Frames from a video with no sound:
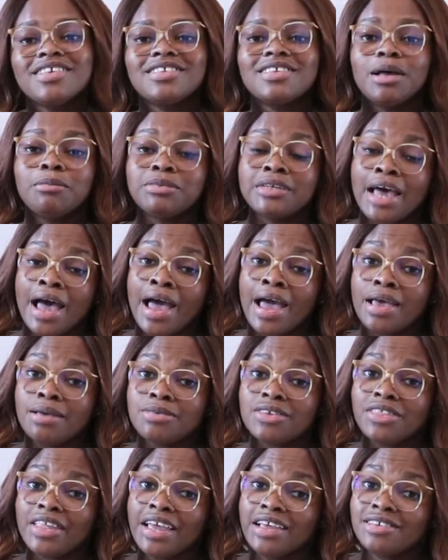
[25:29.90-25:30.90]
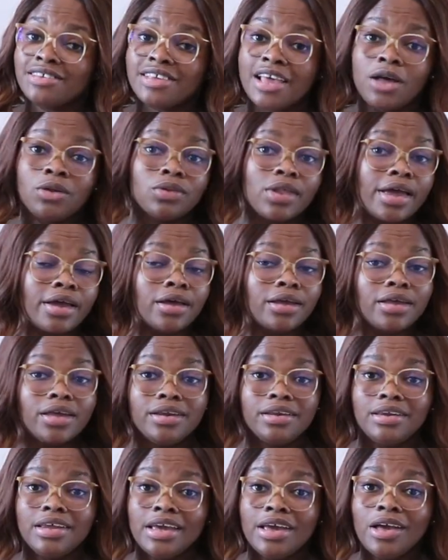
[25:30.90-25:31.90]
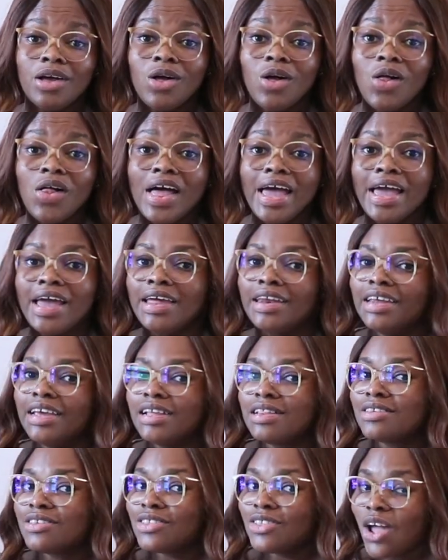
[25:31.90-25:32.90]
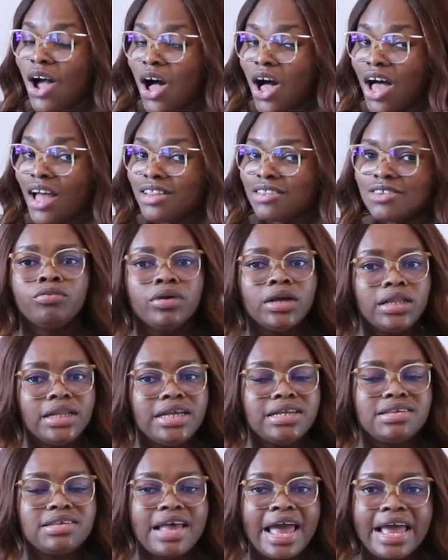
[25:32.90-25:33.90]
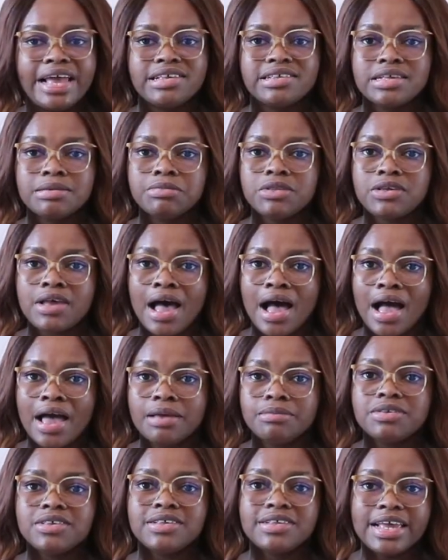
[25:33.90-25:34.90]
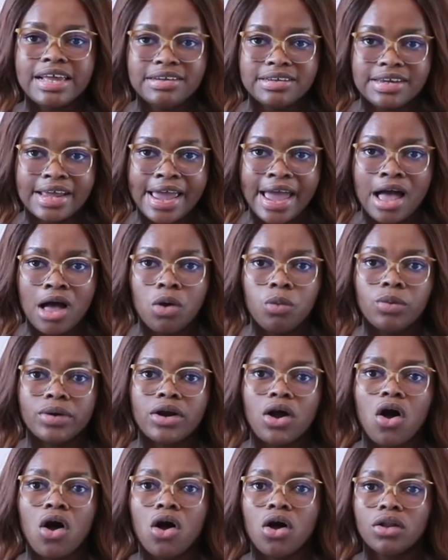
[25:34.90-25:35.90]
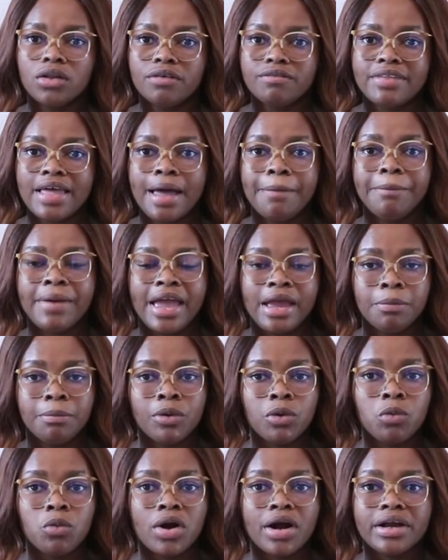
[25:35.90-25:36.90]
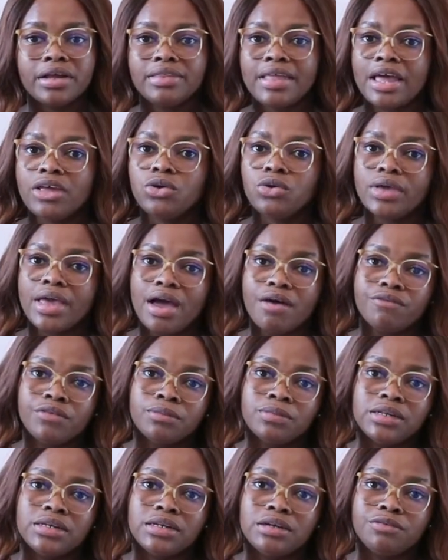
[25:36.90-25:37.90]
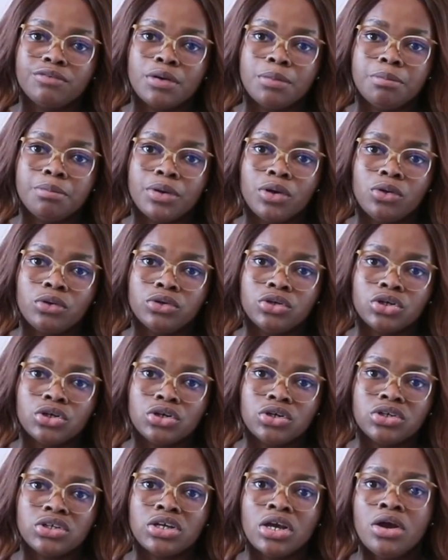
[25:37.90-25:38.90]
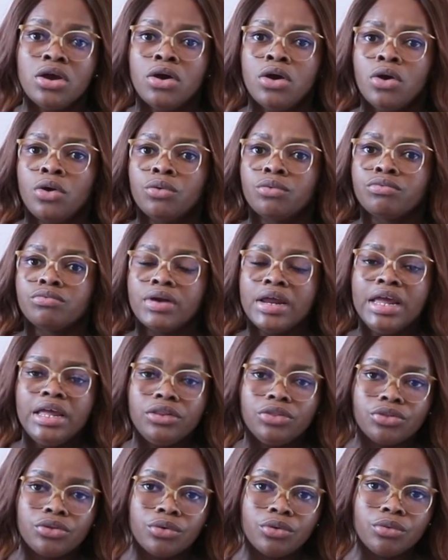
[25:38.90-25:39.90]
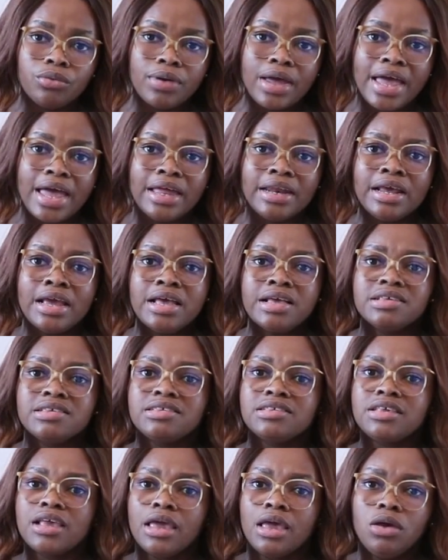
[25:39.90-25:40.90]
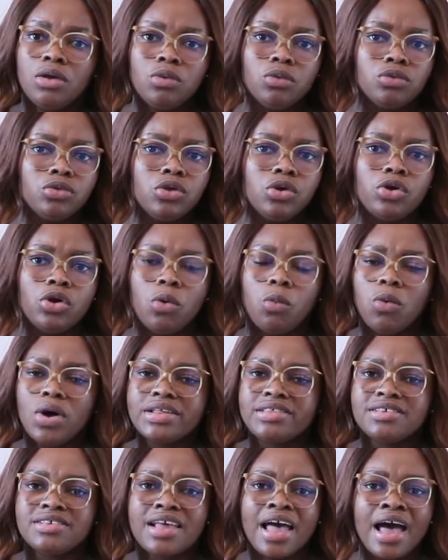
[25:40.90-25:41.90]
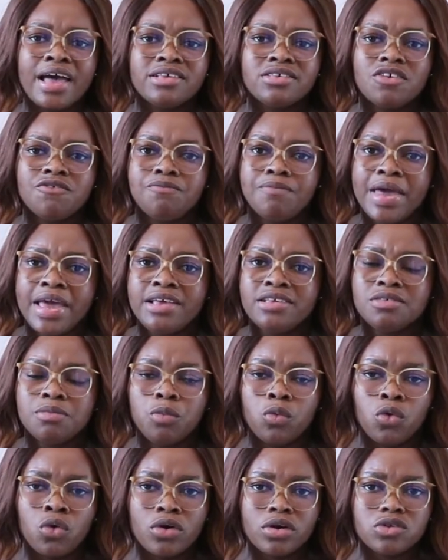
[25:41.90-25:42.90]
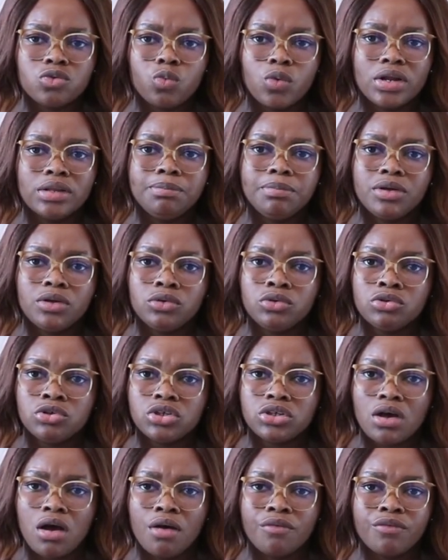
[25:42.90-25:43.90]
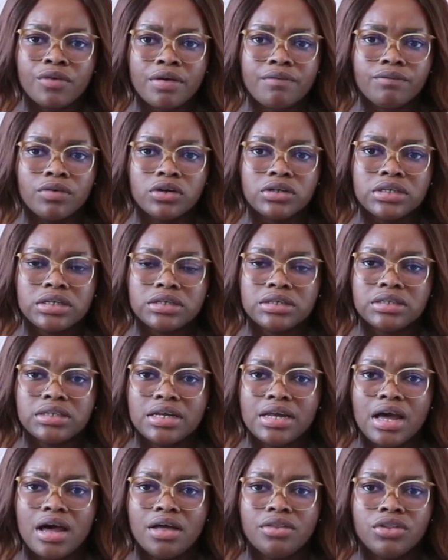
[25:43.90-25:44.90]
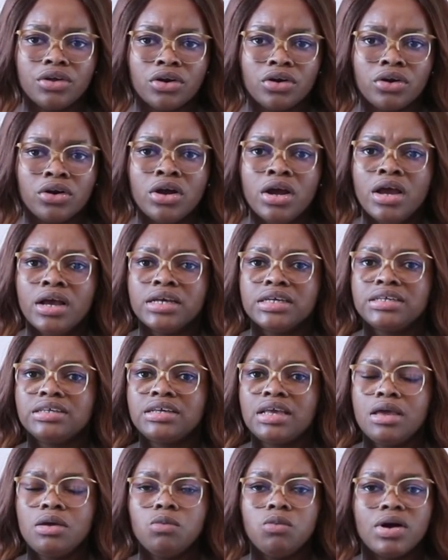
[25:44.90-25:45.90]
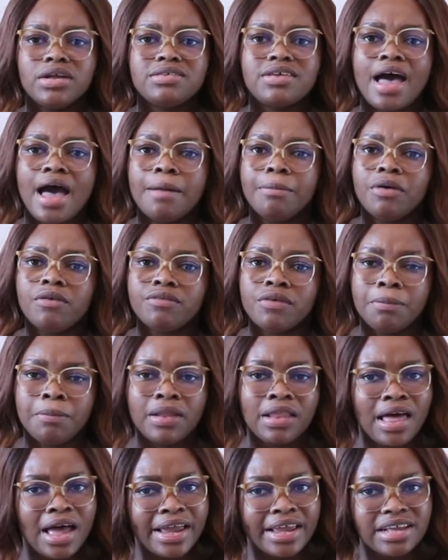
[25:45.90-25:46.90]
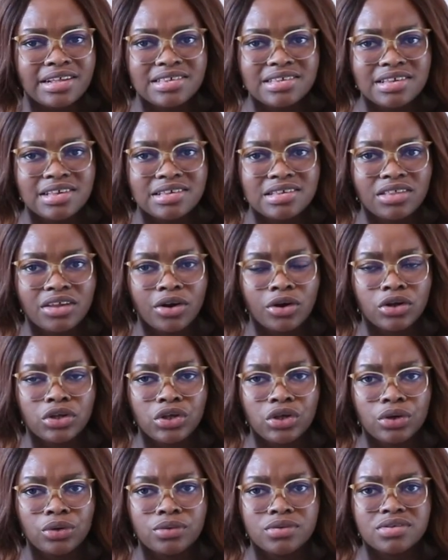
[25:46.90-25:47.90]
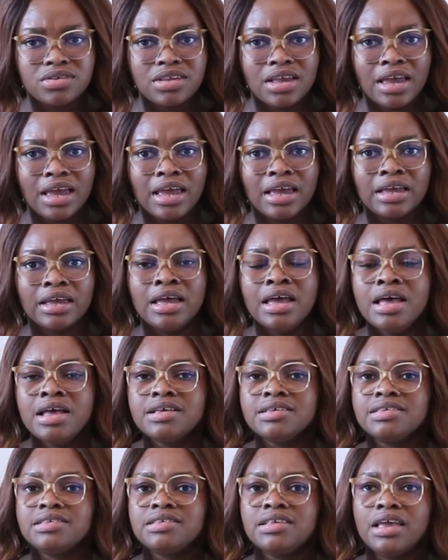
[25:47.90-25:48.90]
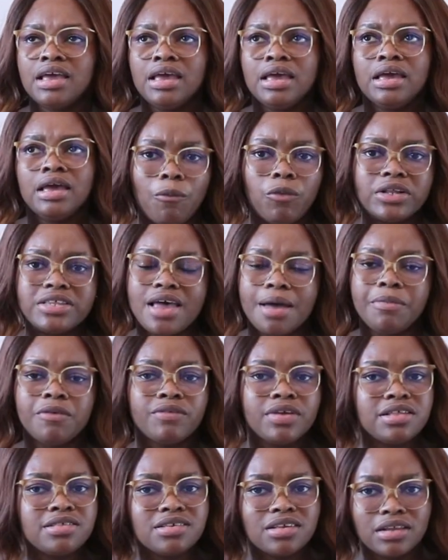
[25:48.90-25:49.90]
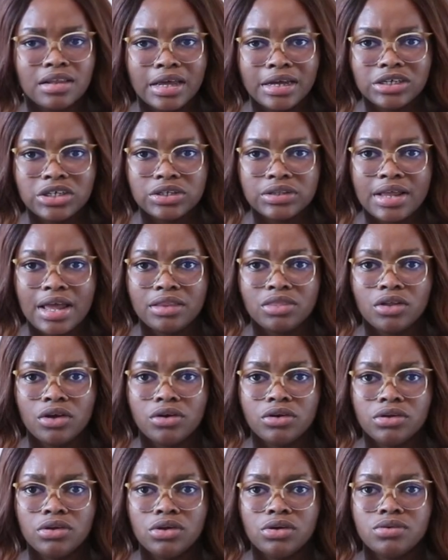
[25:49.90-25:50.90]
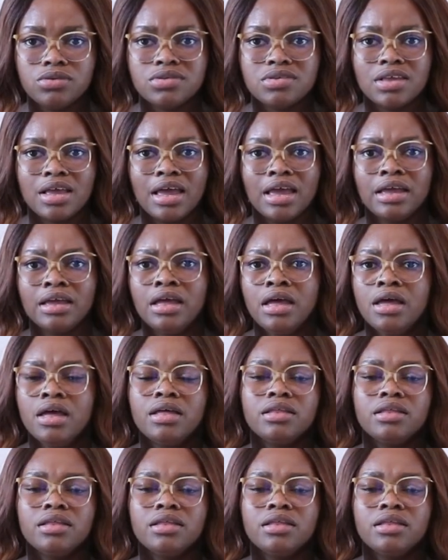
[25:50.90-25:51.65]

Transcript: Sometimes things sound like a good deal and it's not. Really take some time, sit down with all of that paperwork that you get from the different builders, read through it, see, what size of baseboards one builder is offering versus the other, see what type of appliances they're using, see what type of insulation that they're using,